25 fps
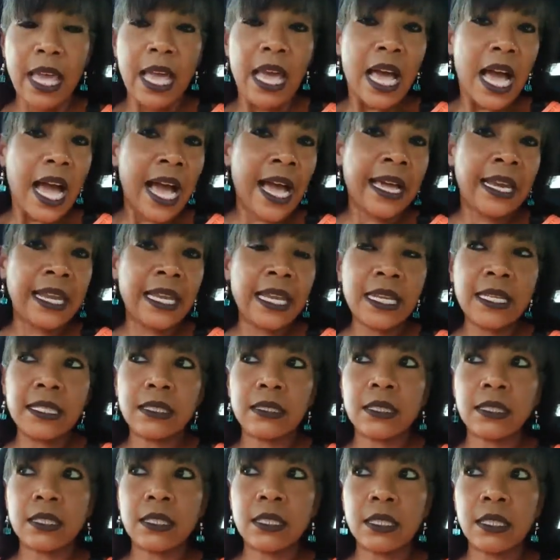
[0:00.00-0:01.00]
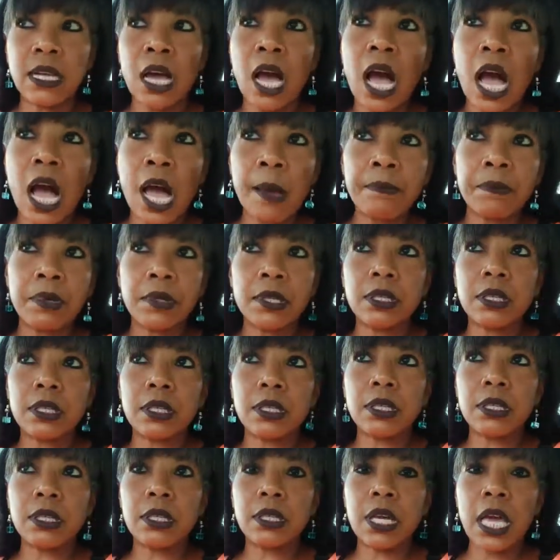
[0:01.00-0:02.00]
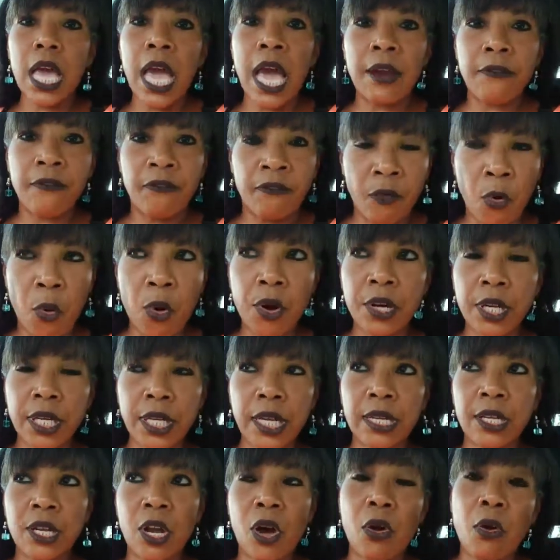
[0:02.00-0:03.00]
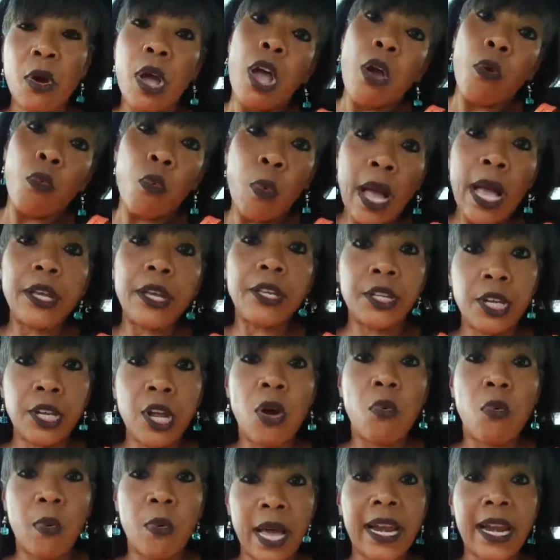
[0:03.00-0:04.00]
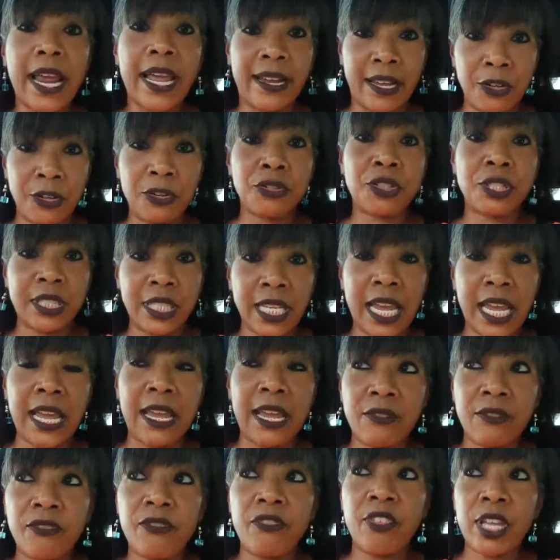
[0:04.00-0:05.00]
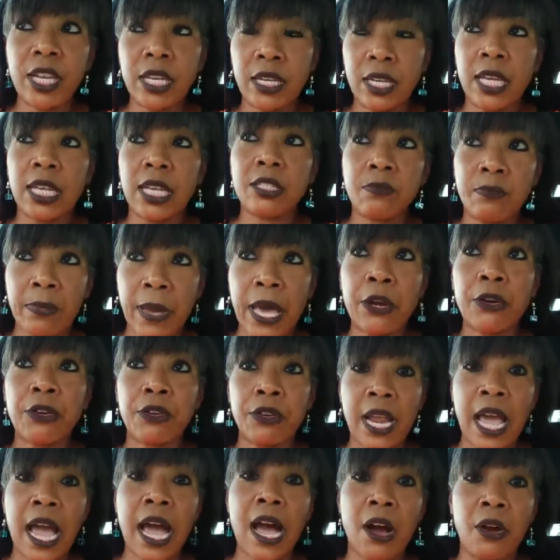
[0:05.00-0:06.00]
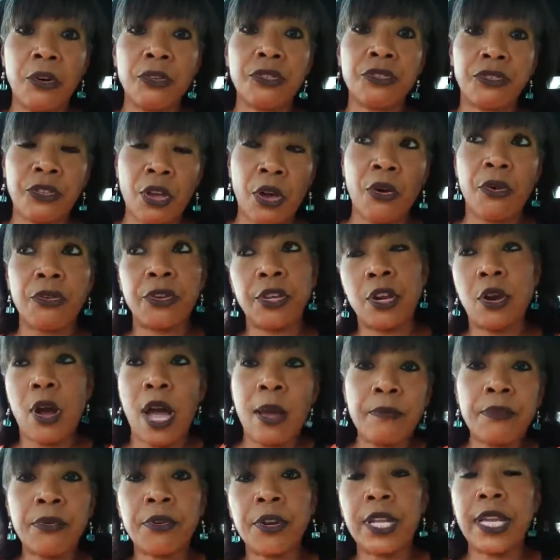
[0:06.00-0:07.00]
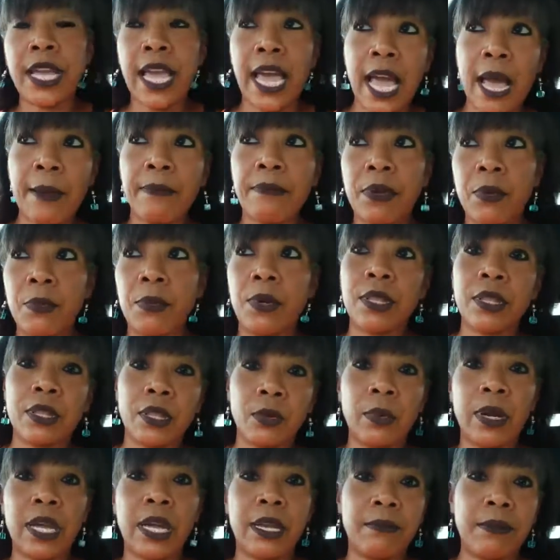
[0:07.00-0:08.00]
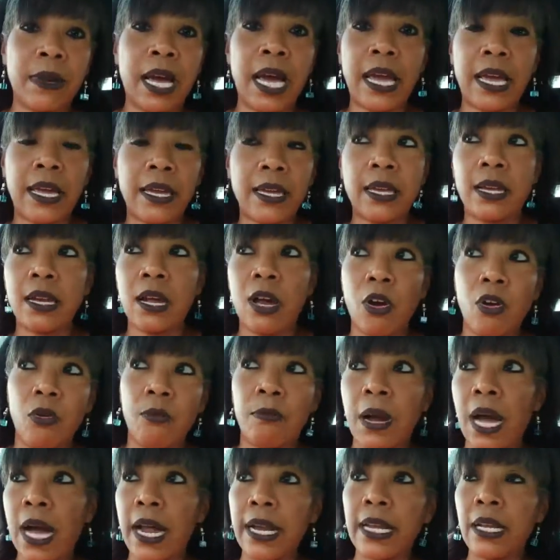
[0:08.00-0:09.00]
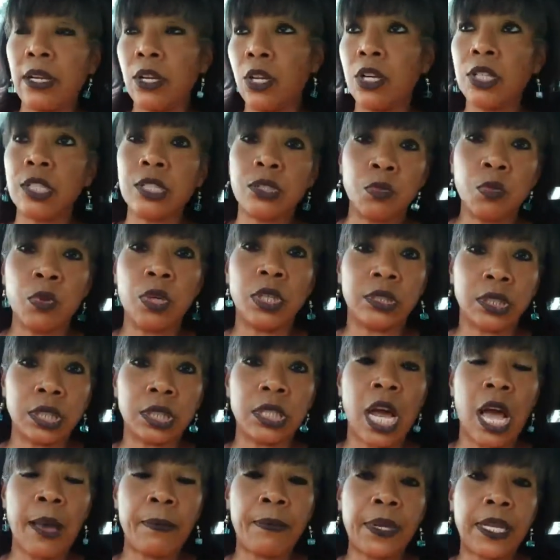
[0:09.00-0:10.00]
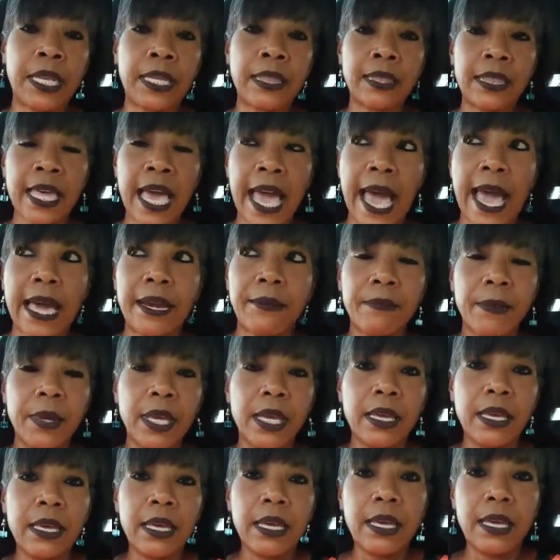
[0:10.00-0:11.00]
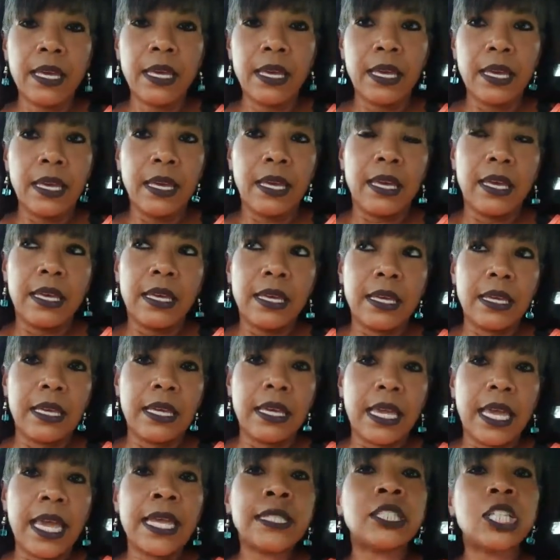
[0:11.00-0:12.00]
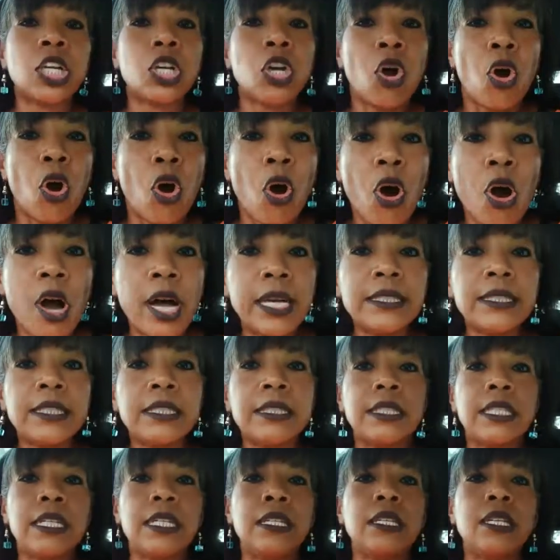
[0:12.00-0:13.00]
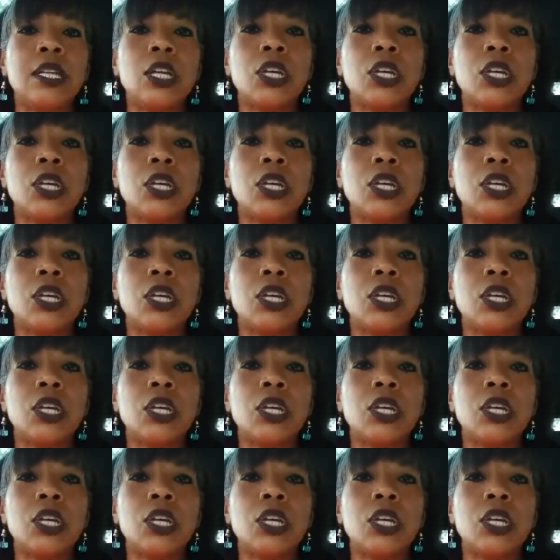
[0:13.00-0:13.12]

I didn't stop at 40 and go, well, you know what? I understand fitness better now. So, I'm pretty happy with the way my, body looks. We'll stop it at that. It's a constant